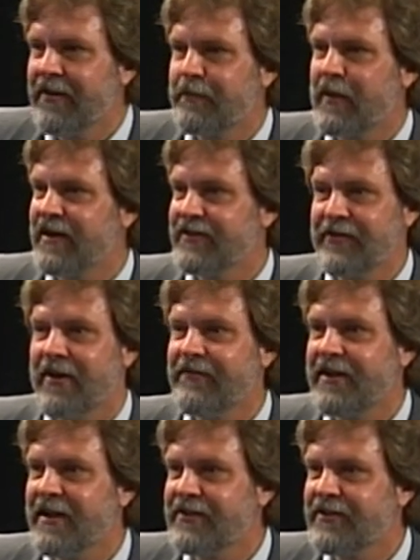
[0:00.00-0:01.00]
because they're
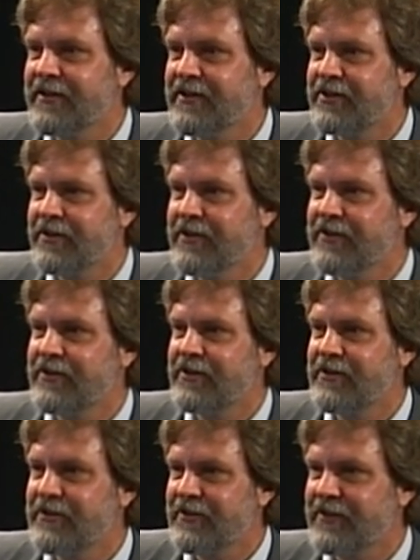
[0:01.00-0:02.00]
FDIC insured
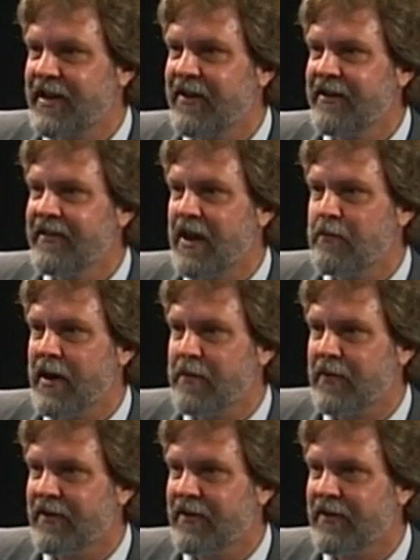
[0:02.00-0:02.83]
institutions carrying that paper.